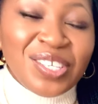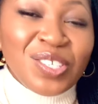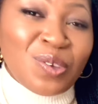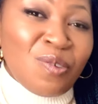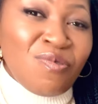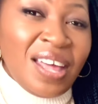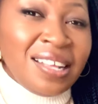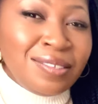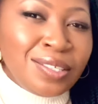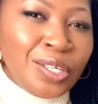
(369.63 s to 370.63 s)
So if
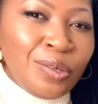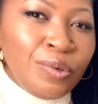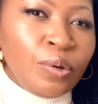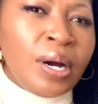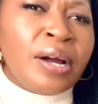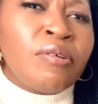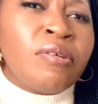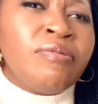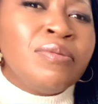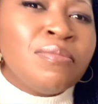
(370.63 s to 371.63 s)
that's you, you're hungry
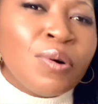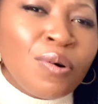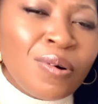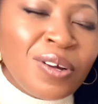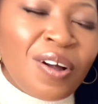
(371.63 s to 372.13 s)
for more,